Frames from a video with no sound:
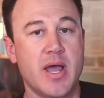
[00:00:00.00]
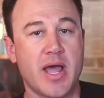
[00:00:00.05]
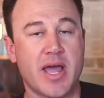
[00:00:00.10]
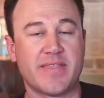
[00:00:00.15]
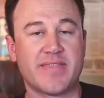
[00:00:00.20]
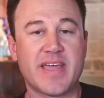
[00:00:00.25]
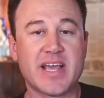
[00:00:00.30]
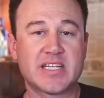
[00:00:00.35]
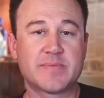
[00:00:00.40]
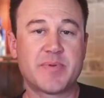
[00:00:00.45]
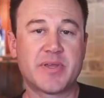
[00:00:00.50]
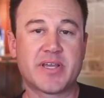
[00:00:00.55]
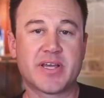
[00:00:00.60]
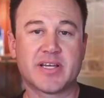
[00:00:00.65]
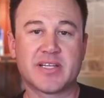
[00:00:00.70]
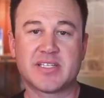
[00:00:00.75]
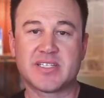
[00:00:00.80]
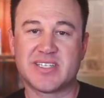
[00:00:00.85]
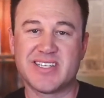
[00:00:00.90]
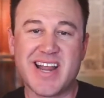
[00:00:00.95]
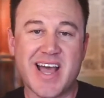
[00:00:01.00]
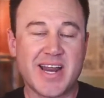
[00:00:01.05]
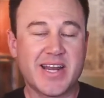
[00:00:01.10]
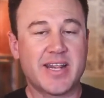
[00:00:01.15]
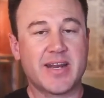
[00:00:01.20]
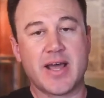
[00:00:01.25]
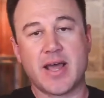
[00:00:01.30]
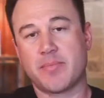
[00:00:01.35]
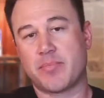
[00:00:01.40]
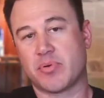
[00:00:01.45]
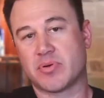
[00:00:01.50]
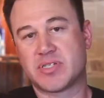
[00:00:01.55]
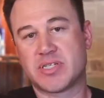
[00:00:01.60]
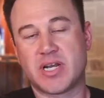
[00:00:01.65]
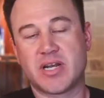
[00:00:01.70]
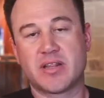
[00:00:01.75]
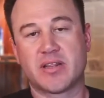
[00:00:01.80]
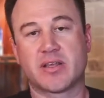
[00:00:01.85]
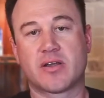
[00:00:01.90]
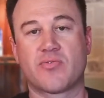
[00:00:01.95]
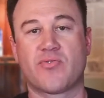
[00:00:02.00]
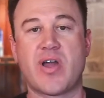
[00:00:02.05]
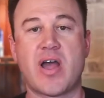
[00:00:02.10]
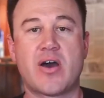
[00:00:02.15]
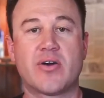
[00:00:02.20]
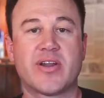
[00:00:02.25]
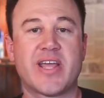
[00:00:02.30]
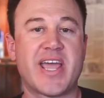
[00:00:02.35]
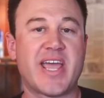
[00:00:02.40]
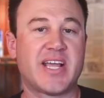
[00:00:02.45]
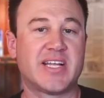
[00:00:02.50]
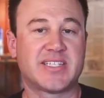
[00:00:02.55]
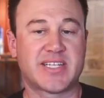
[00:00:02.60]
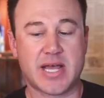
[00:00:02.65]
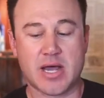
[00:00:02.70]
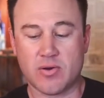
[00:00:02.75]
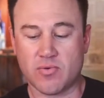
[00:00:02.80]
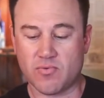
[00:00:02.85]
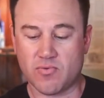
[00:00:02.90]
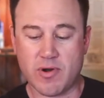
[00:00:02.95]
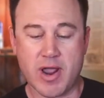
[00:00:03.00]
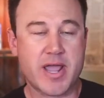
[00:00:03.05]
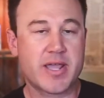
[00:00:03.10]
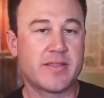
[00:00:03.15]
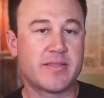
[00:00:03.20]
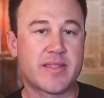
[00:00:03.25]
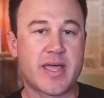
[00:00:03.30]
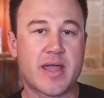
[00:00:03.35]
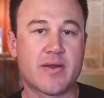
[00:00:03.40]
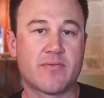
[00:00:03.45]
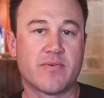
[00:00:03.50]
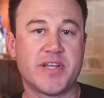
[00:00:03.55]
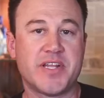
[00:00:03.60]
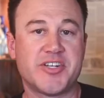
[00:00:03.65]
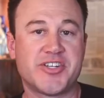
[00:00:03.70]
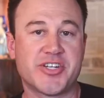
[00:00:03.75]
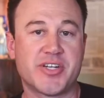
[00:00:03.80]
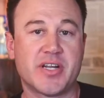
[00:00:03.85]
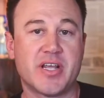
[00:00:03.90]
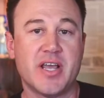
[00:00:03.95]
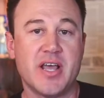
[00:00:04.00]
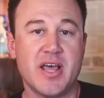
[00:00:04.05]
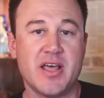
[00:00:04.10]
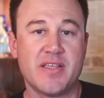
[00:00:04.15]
And that's because 99% of the crowd hangs out right in that region.